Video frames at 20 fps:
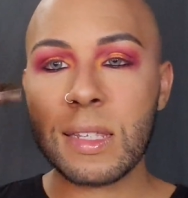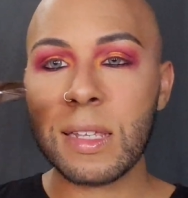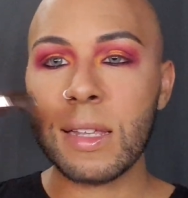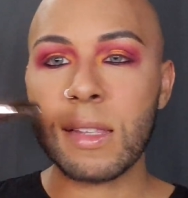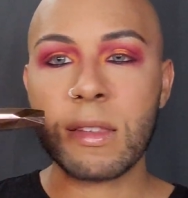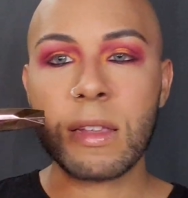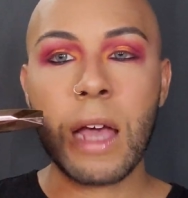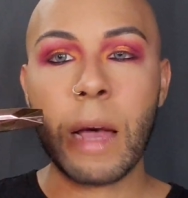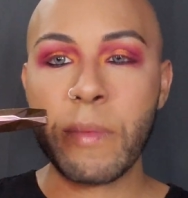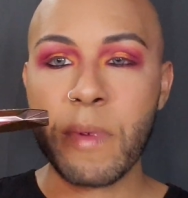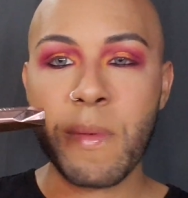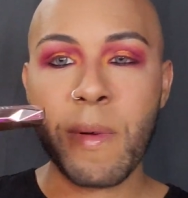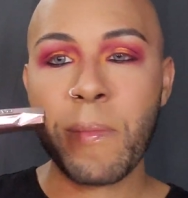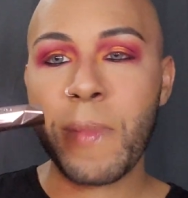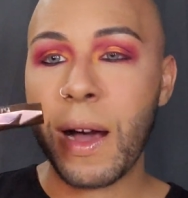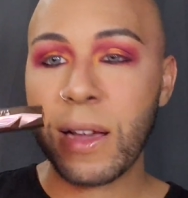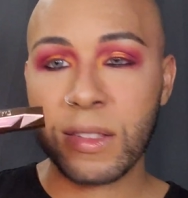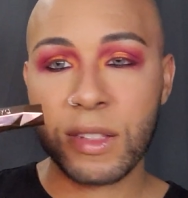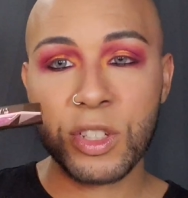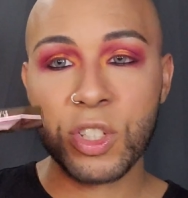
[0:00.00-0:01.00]
It's come in a
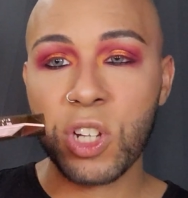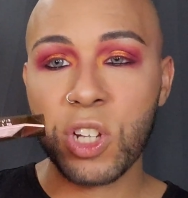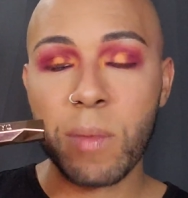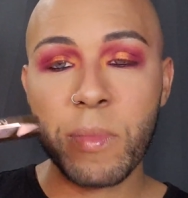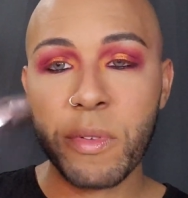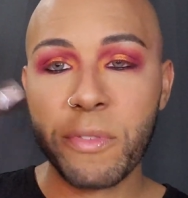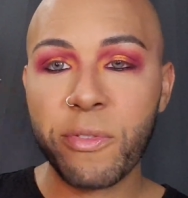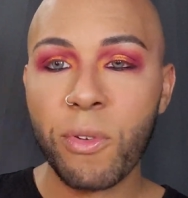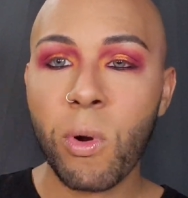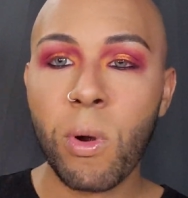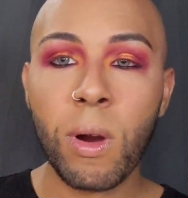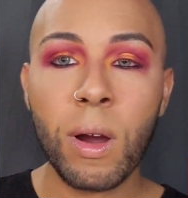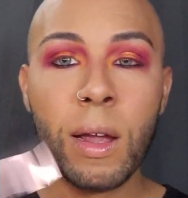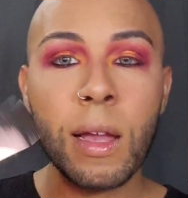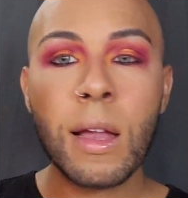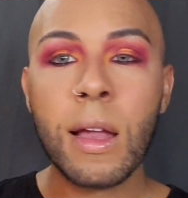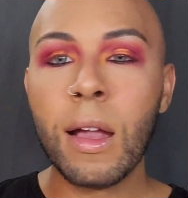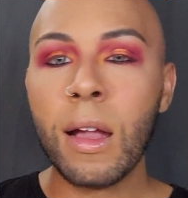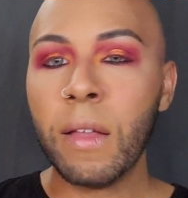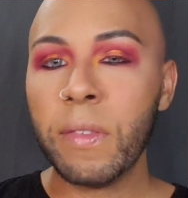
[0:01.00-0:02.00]
BoxyCharm
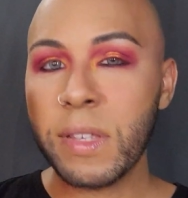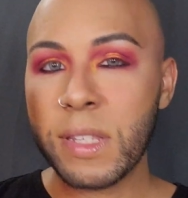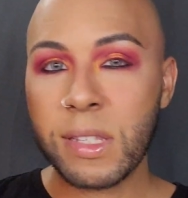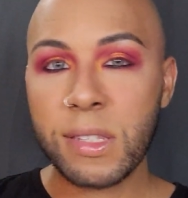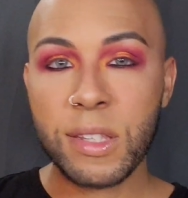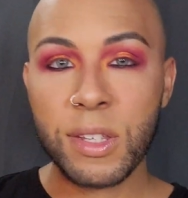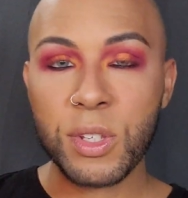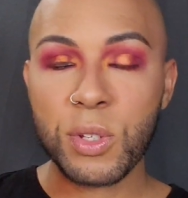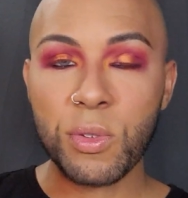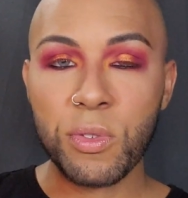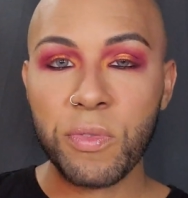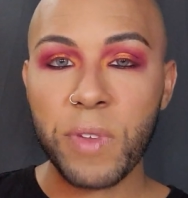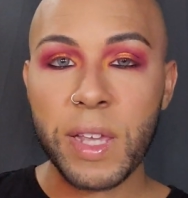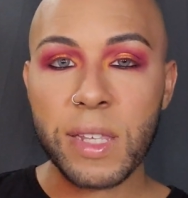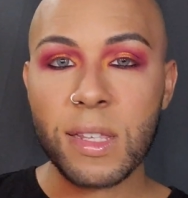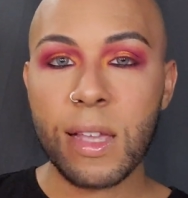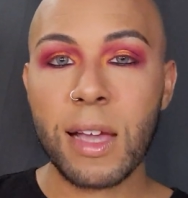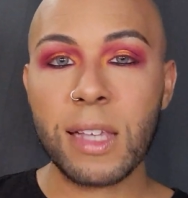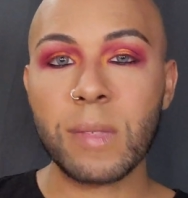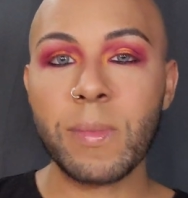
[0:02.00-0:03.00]
before. This is the Too
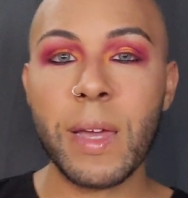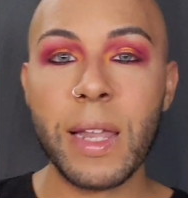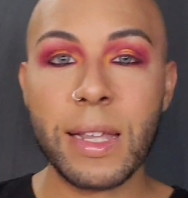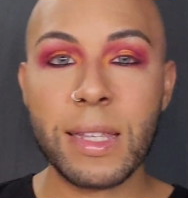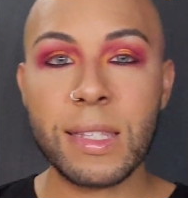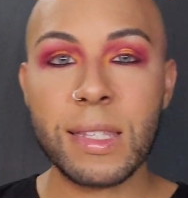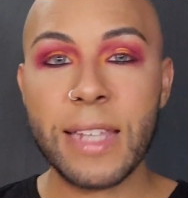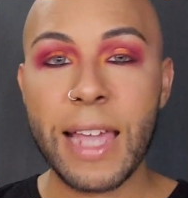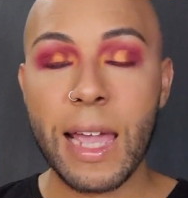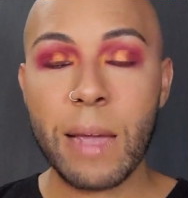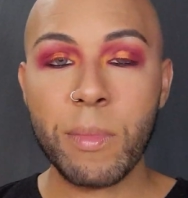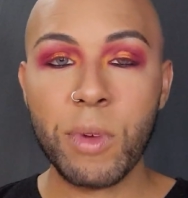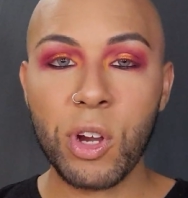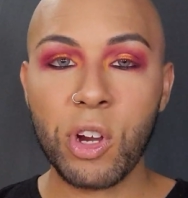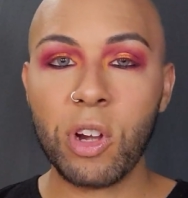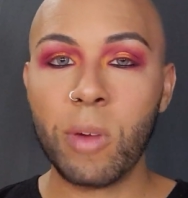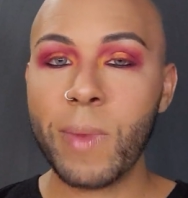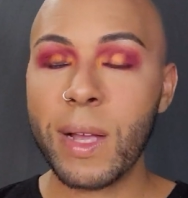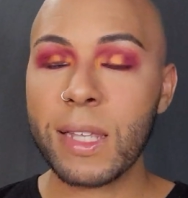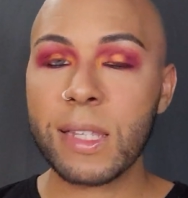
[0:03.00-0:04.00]
Faced Cosmetics Damn
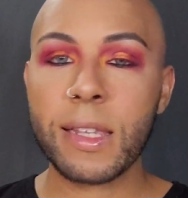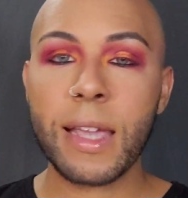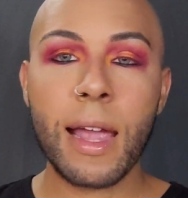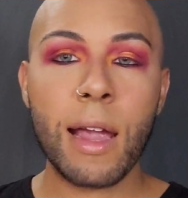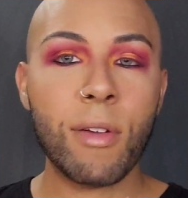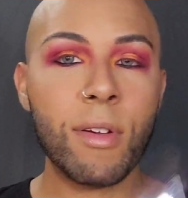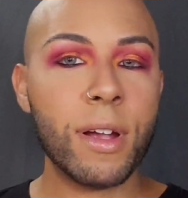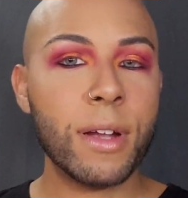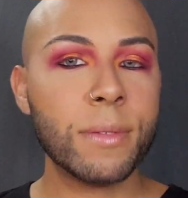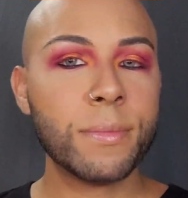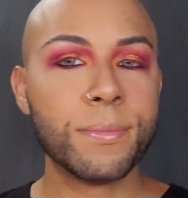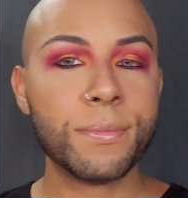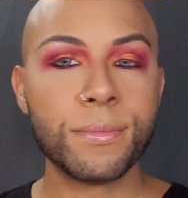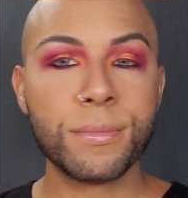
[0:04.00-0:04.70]
Girl Mascara.